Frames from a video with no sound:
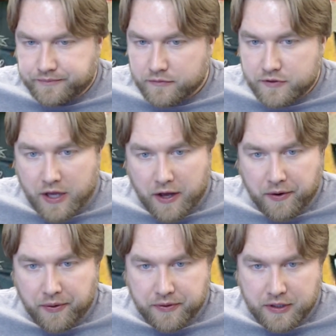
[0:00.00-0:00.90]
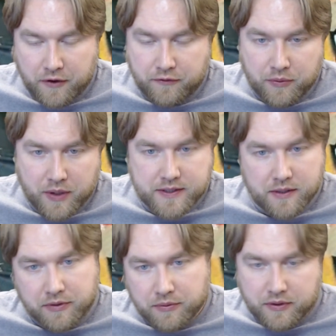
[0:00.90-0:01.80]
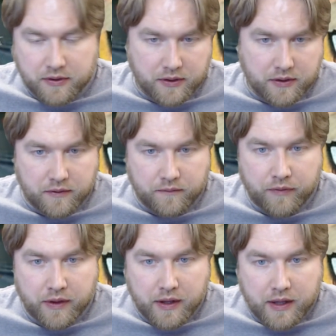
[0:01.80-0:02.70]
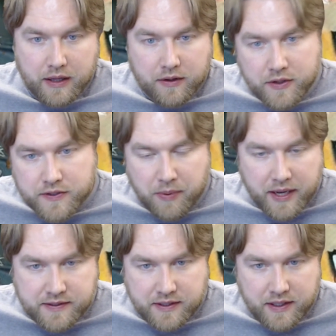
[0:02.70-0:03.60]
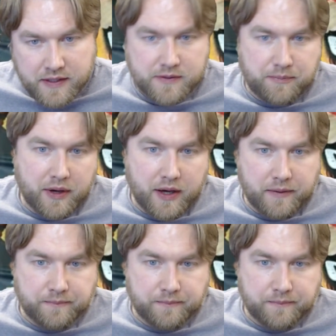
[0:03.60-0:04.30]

So if you want something with a little spiciness, but